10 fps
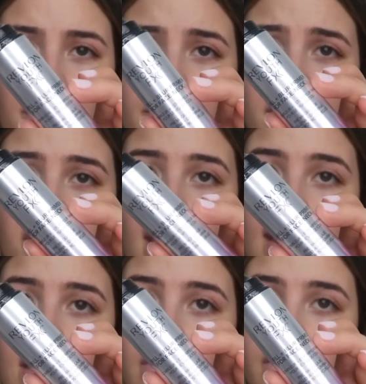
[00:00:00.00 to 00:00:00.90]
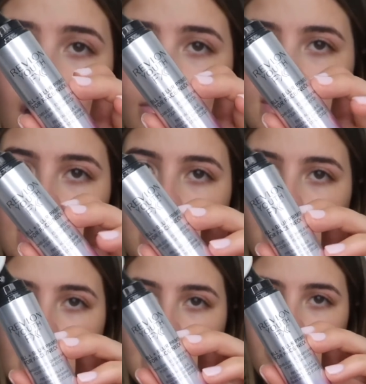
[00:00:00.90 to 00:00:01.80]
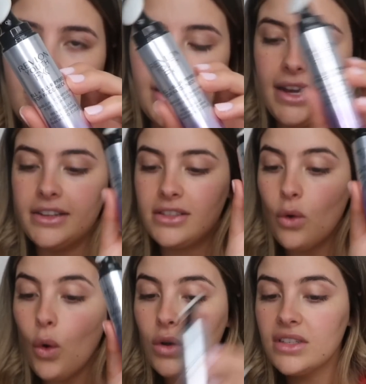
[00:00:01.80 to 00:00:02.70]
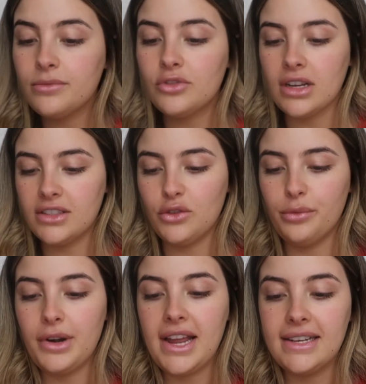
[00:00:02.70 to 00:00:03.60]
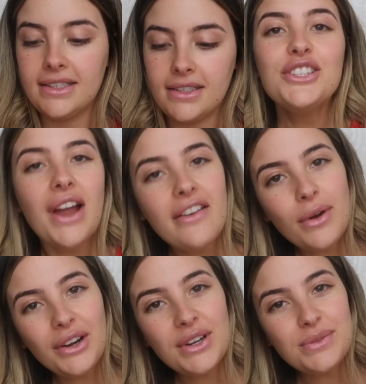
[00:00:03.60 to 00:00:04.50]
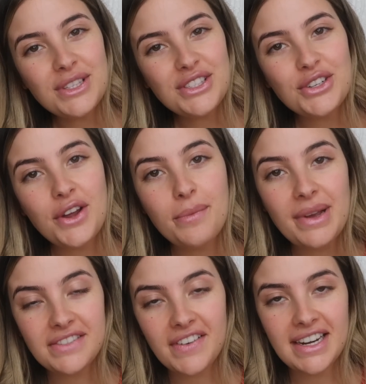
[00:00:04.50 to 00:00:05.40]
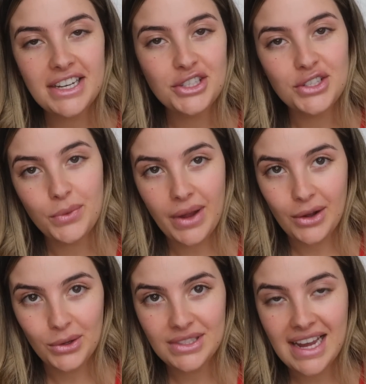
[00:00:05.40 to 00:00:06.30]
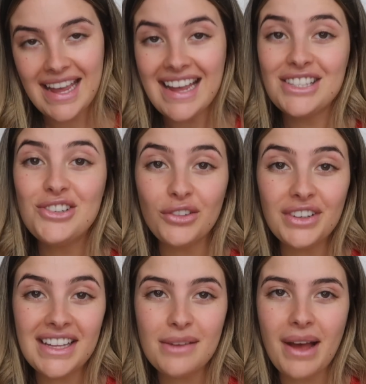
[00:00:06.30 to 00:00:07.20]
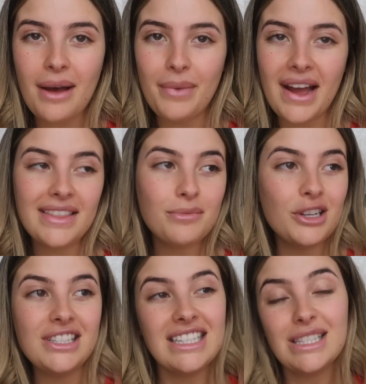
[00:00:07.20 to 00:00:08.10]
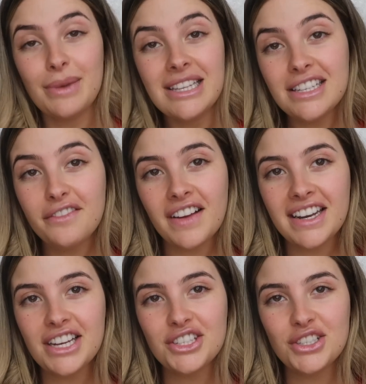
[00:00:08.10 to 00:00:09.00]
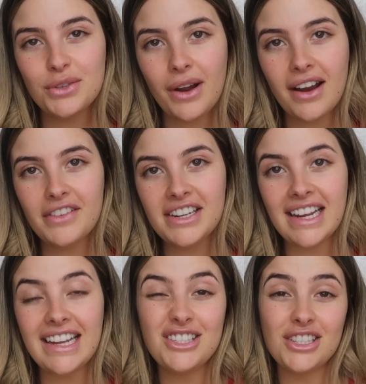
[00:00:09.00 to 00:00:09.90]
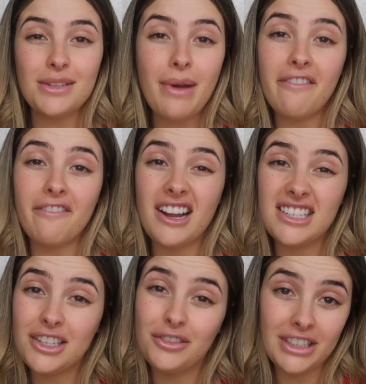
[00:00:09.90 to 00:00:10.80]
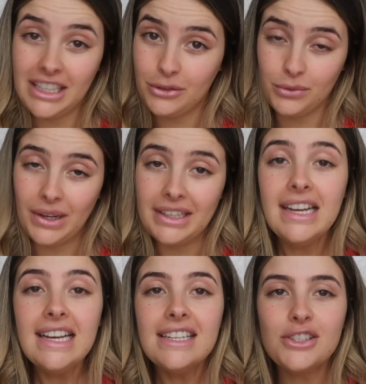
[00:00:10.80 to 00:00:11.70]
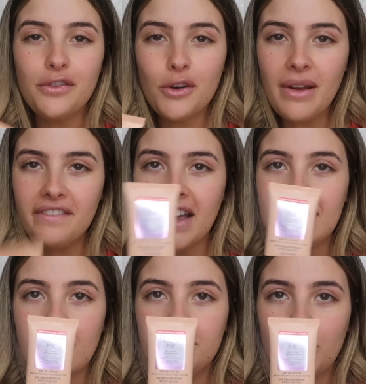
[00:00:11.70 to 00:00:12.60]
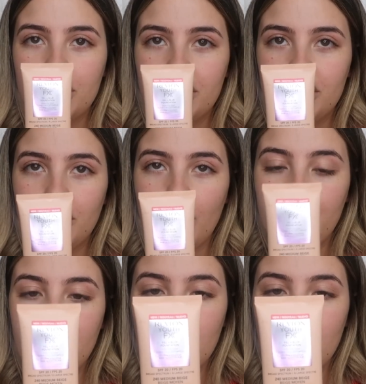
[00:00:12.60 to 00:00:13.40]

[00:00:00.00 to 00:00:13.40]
pretty much any pharmacy around Australia. It's an awesome drugstore brand. So everyone always wants to know the best foundation to wear all day. It's not really about buying the most expensive foundation to wear every day. It's just about finding a really good one. So for my face, I've chosen to go with